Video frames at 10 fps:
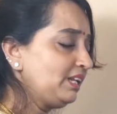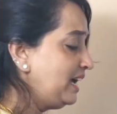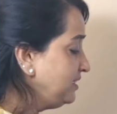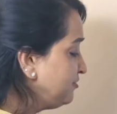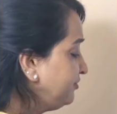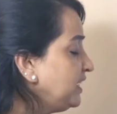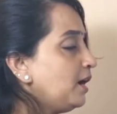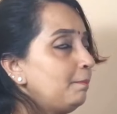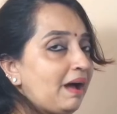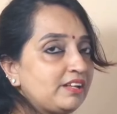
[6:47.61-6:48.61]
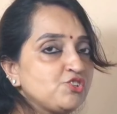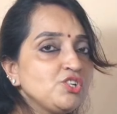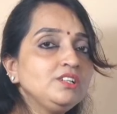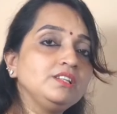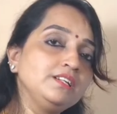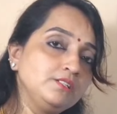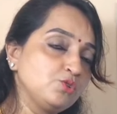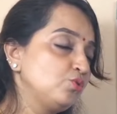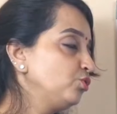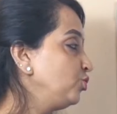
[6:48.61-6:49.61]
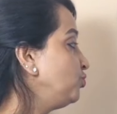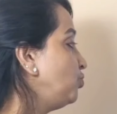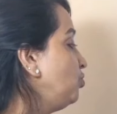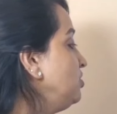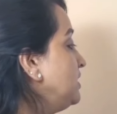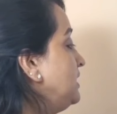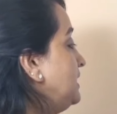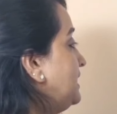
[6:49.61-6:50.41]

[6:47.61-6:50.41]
And if they are matching, then it's good to go.